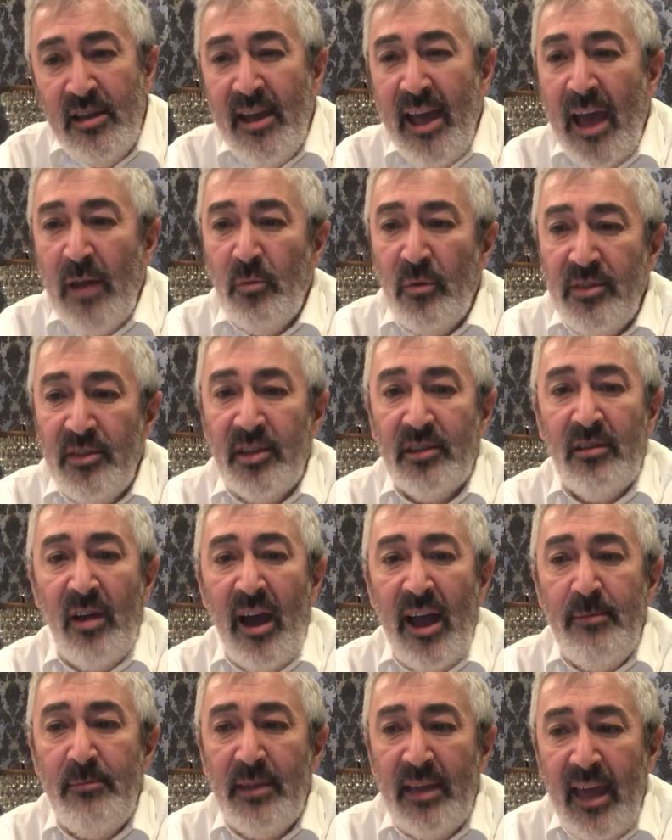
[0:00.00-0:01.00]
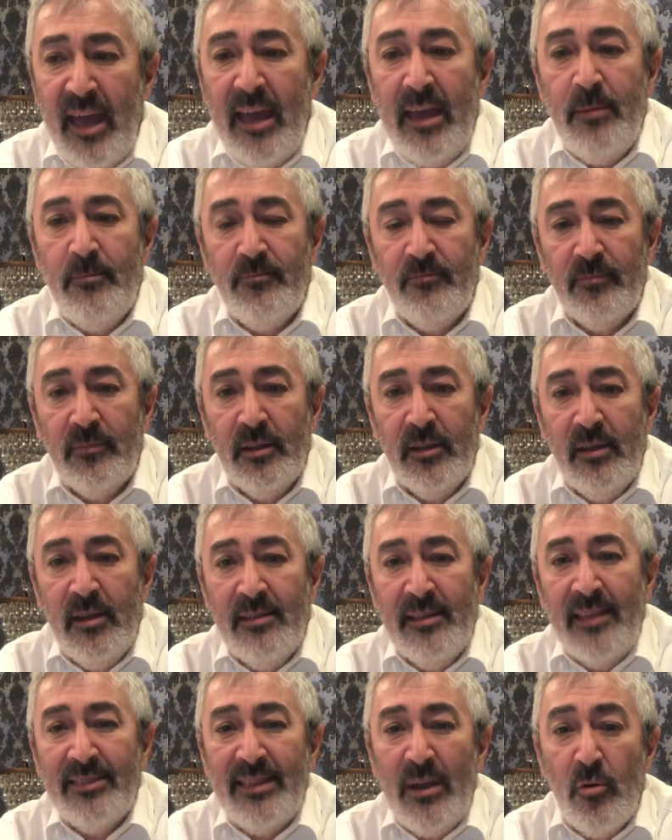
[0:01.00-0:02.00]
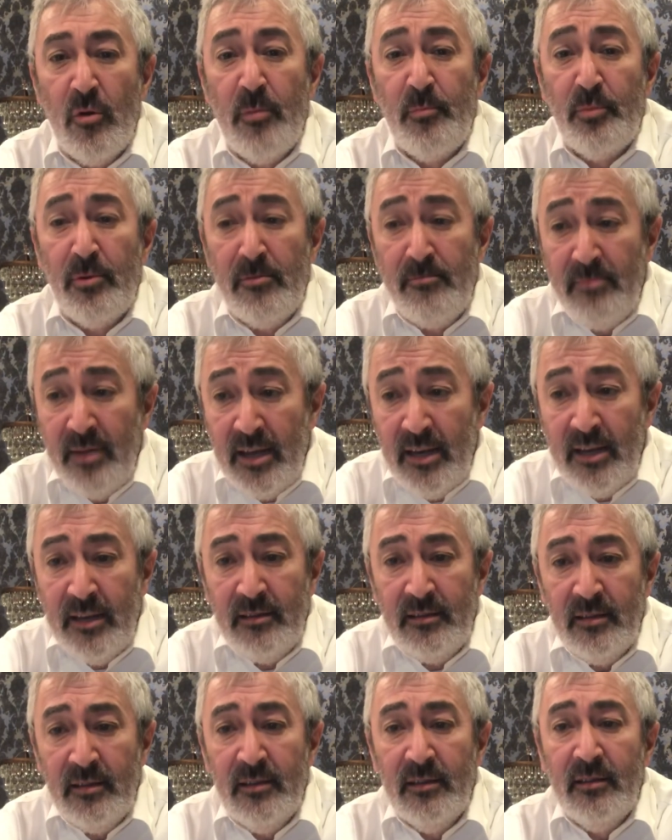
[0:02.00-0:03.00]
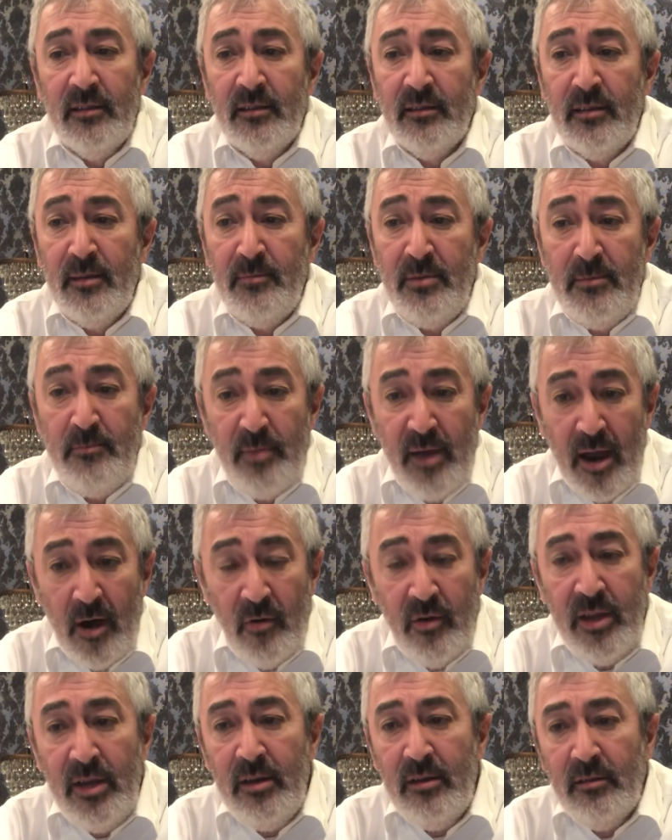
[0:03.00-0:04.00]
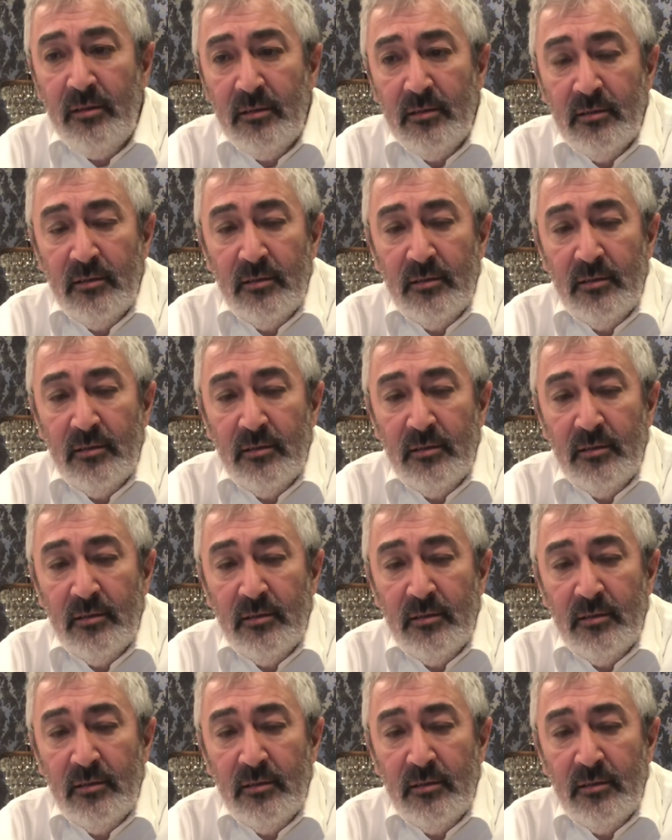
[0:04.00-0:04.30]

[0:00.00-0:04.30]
And when the time came that they were permitted to be buried,